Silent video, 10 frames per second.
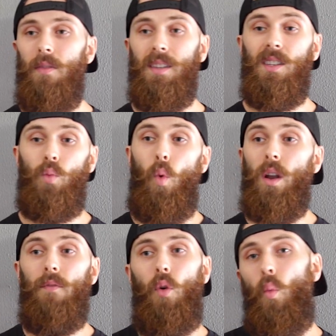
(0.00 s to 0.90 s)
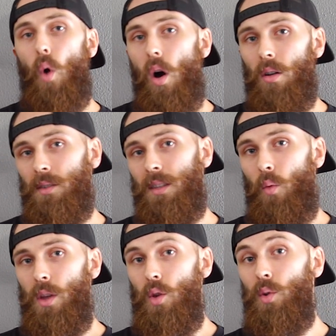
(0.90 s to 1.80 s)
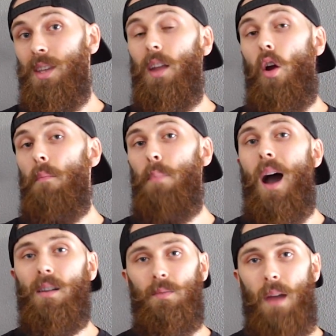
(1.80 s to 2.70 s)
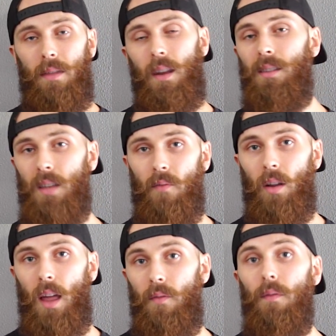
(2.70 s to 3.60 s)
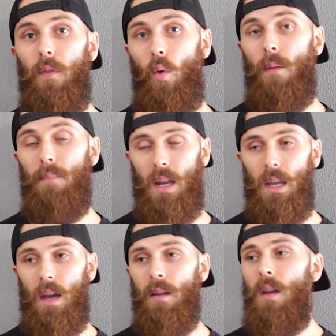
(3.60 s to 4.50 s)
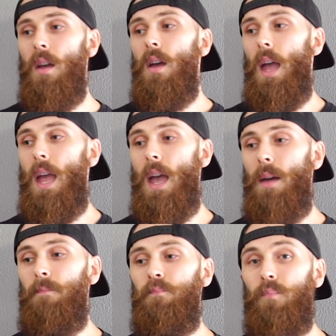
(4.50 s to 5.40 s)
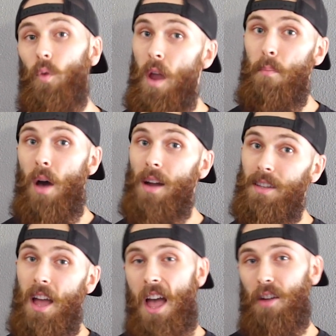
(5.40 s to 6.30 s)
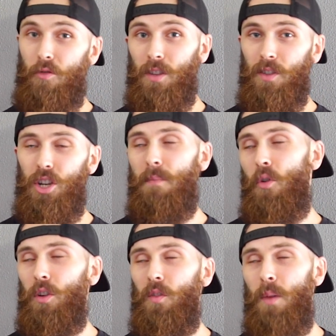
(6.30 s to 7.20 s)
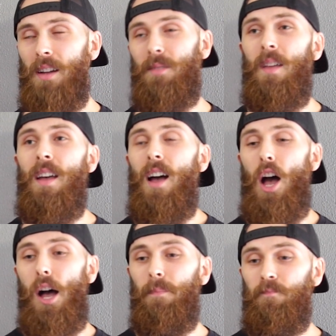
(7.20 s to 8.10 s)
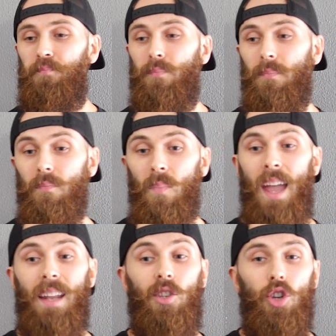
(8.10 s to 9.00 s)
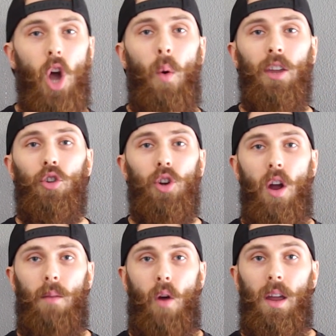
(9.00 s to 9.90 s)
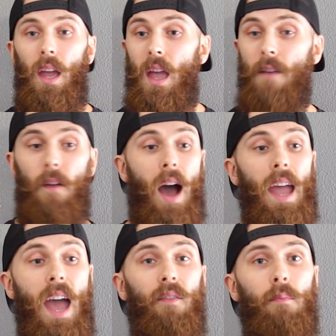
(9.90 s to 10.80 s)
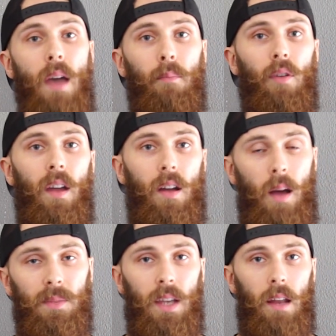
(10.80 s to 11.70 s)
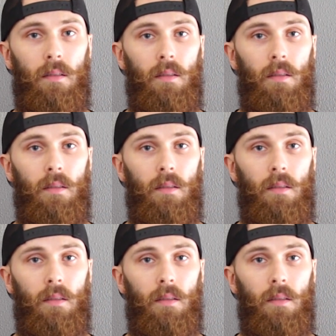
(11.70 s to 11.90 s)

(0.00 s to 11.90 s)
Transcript: This is one of the walls that we use in our box method at 711 for media. And, right, box, haha, CrossFit gym, CrossFit box. And it's knowing your target market. If I have a member that comes in